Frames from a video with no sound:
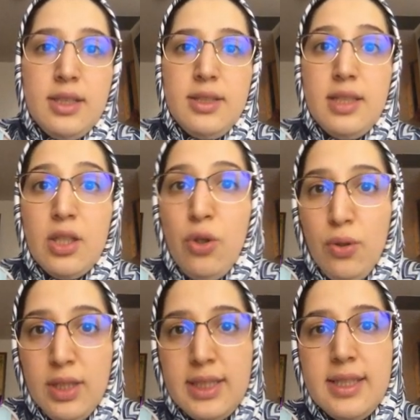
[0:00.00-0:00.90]
The goal
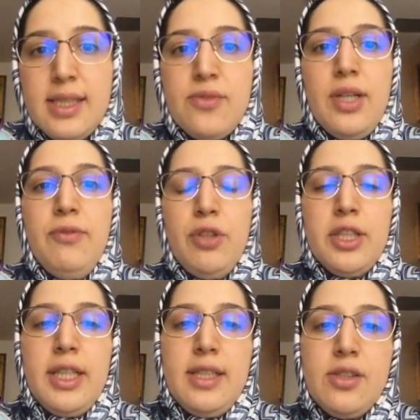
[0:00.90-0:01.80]
in this framework
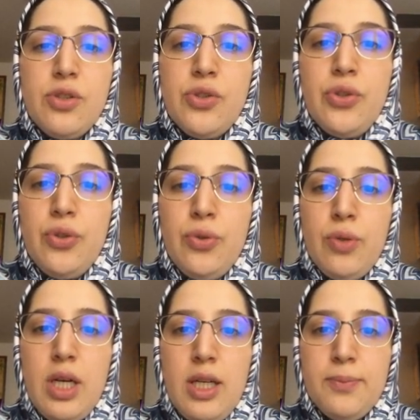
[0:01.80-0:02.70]
is to
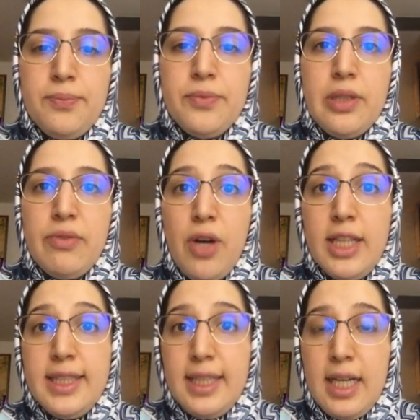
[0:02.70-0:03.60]
find
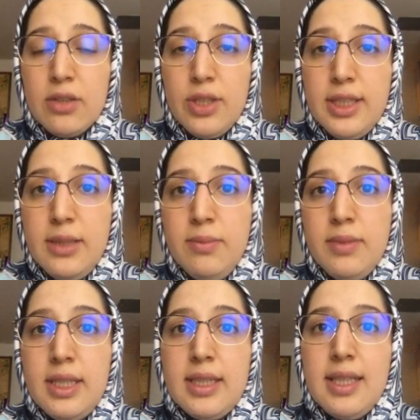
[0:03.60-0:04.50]
an algorithm
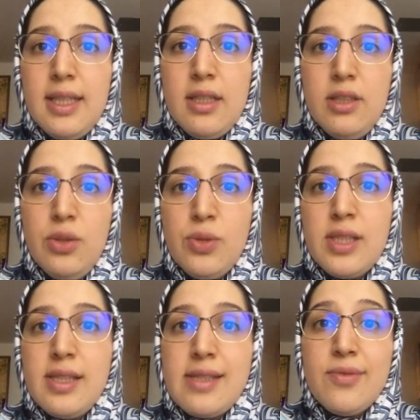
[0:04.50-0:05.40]
that uses
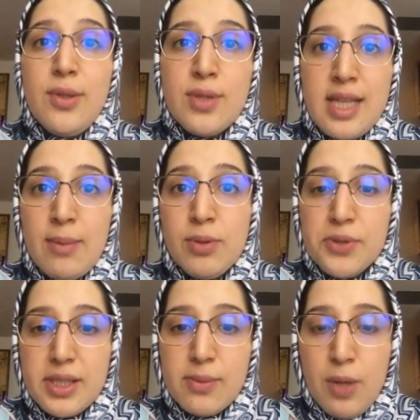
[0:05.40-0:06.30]
as few samples
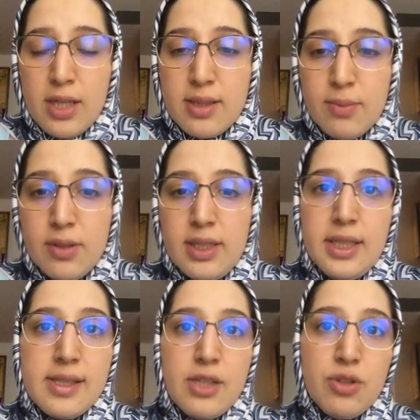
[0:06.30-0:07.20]
as possible and
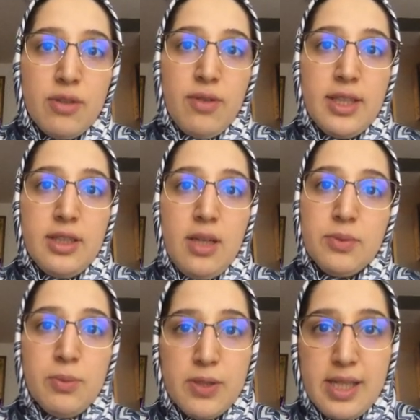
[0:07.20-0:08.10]
essentially find the
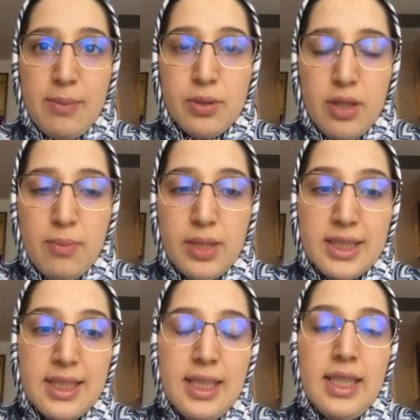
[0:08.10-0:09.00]
optimal sample
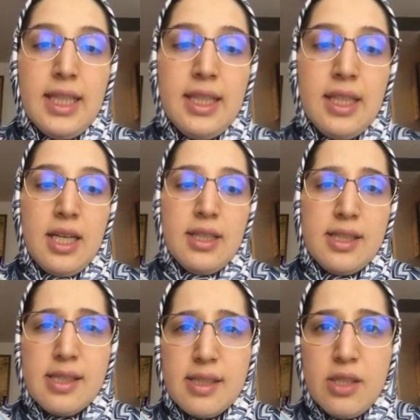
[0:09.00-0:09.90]
complexity. And this
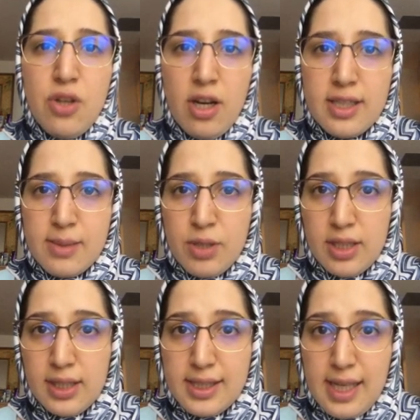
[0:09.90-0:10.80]
is a
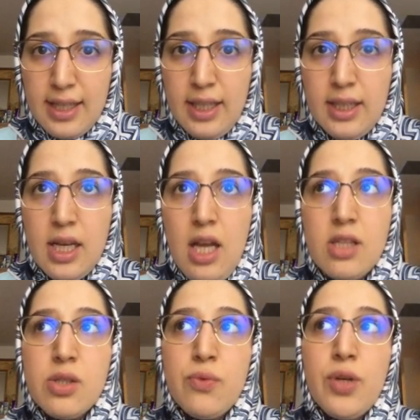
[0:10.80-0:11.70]
non-asymptotic setting.
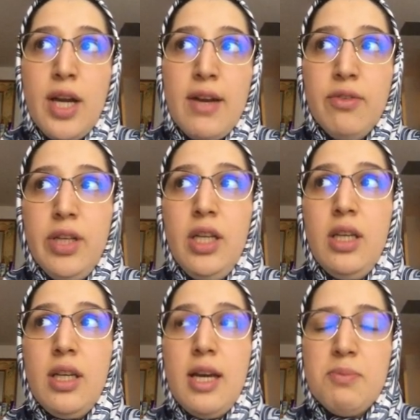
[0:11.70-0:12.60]
So for
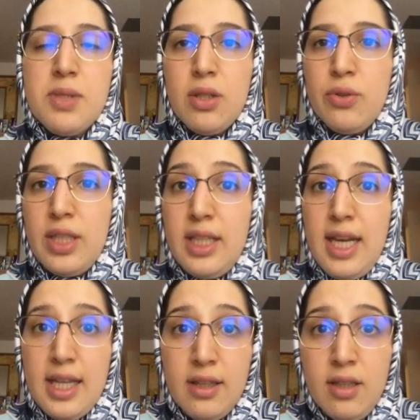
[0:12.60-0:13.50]
every epsilon and
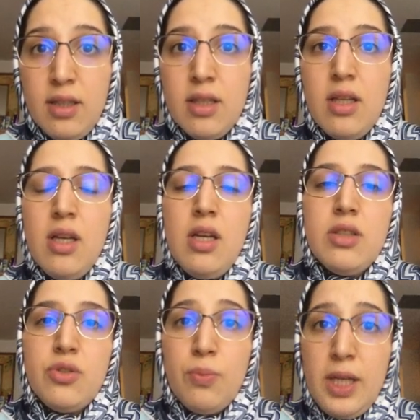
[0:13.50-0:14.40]
n, the
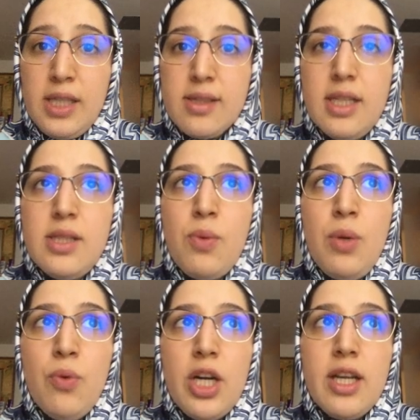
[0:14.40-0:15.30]
domain size, we
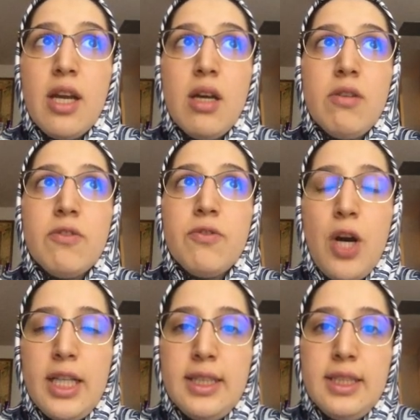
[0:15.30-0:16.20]
want to
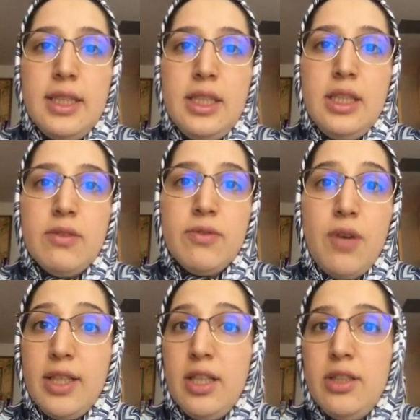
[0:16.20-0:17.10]
find the
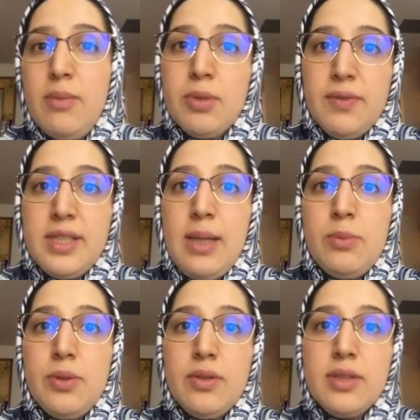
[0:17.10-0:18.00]
finite number of
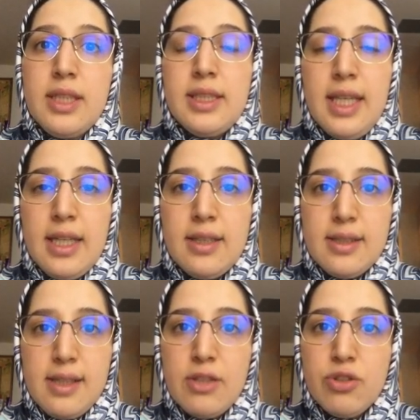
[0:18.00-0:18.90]
samples that can
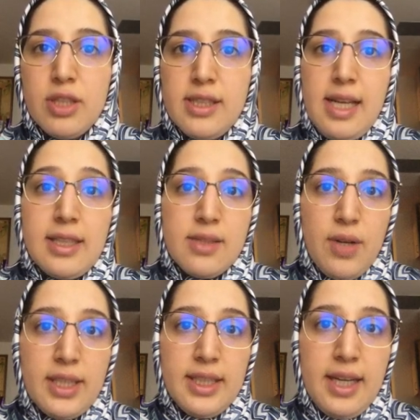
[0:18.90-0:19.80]
essentially satisfy
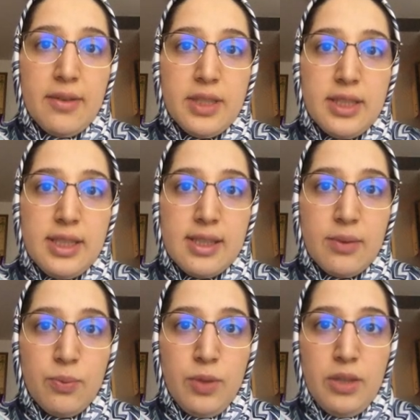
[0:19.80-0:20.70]
the guarantees that
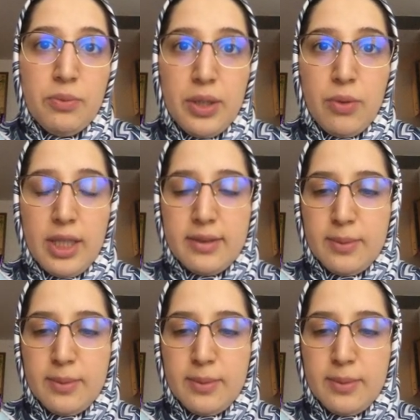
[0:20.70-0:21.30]
we required.